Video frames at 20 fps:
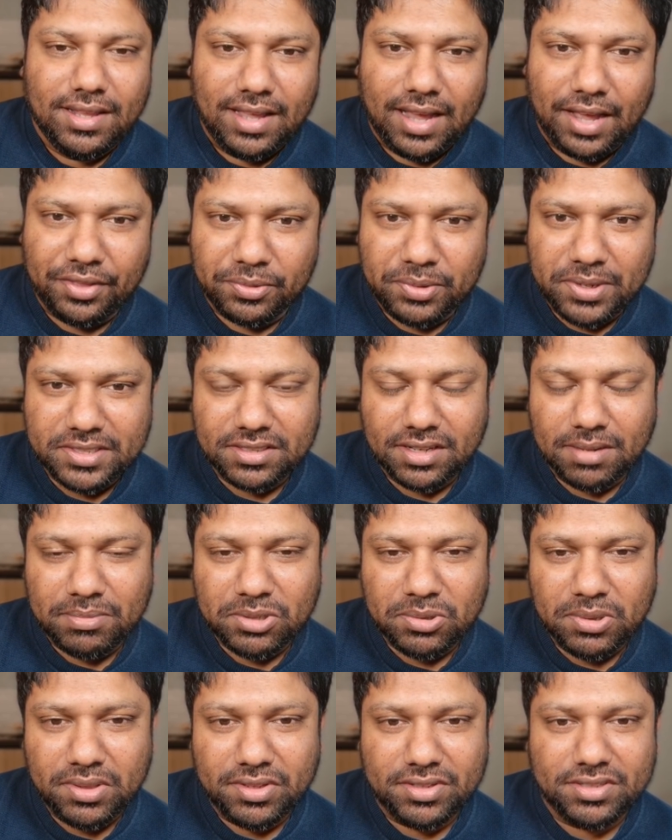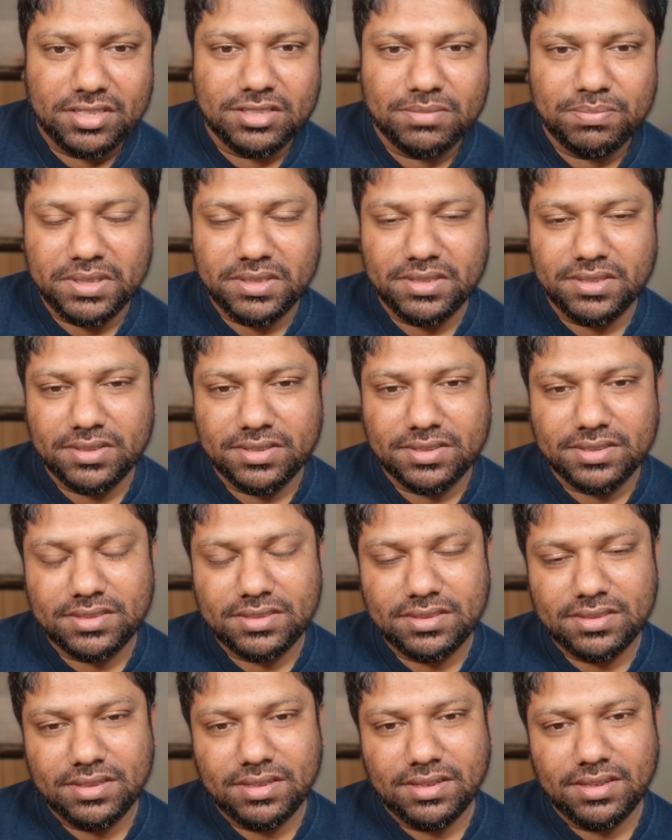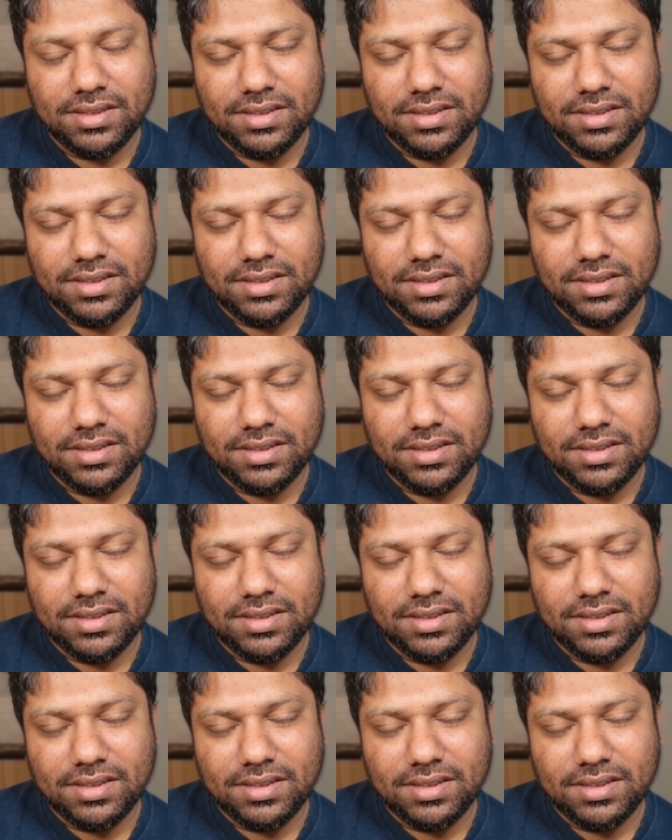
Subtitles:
And the reason I'm doing this is because